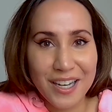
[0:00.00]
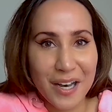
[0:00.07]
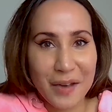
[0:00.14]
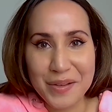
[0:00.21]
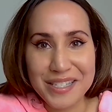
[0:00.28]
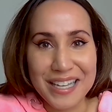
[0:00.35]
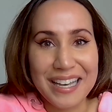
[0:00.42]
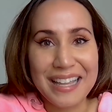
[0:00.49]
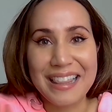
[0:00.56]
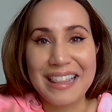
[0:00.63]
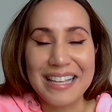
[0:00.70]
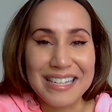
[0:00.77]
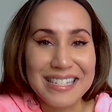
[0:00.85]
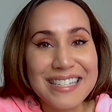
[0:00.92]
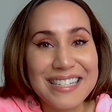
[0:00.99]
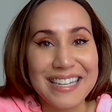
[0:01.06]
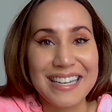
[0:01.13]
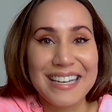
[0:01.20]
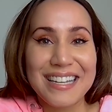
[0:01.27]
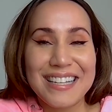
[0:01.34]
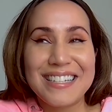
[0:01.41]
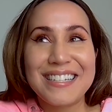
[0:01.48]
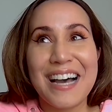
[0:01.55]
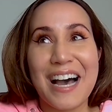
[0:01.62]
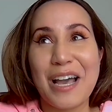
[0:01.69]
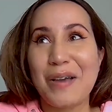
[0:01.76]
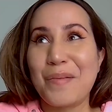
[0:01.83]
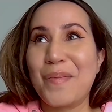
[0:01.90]
I was like, this is it.
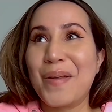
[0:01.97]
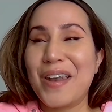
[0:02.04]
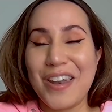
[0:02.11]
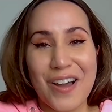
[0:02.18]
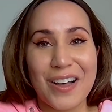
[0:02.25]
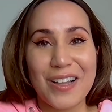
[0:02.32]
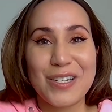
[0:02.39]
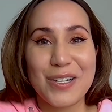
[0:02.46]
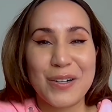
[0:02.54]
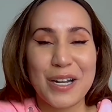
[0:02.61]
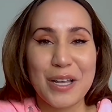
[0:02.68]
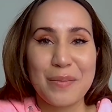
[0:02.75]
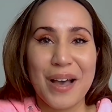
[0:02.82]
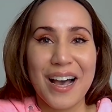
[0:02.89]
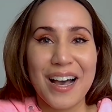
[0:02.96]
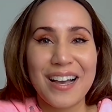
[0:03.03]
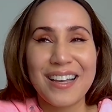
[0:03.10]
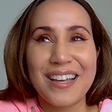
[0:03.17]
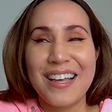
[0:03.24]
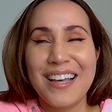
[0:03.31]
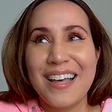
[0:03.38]
I am not turning back.